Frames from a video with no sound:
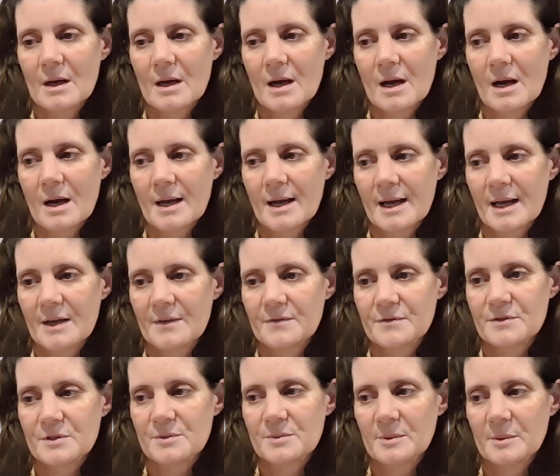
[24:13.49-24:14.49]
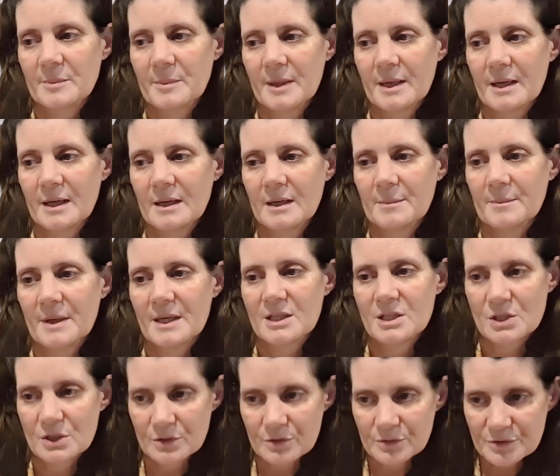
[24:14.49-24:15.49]
I have to prepare my
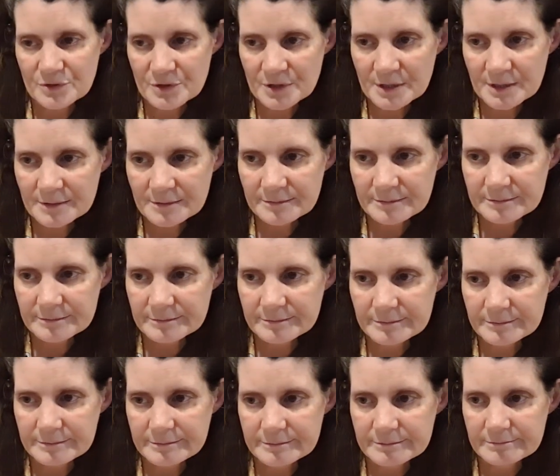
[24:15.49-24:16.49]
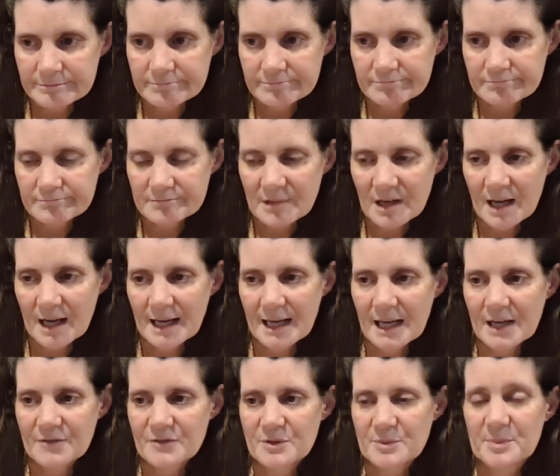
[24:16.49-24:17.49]
children. I
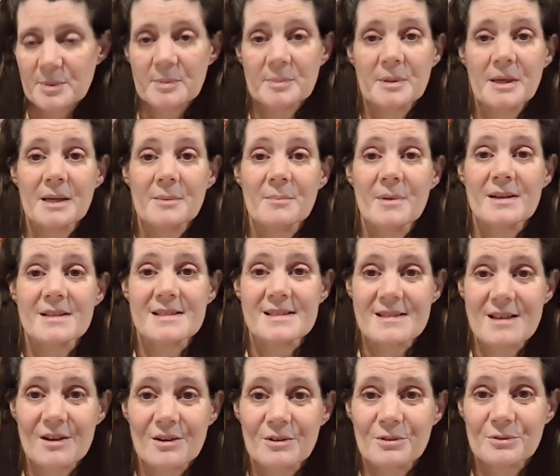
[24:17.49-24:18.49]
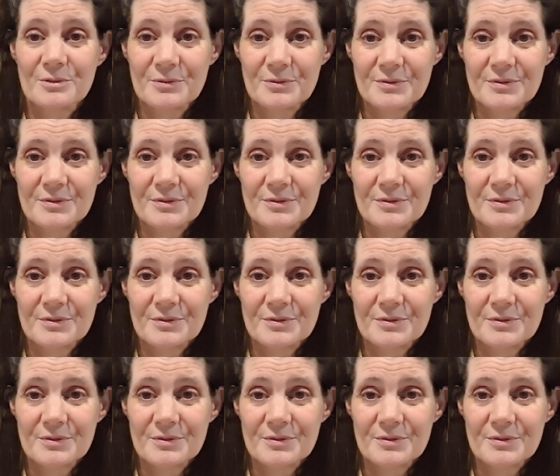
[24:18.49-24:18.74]
have to prepare myself.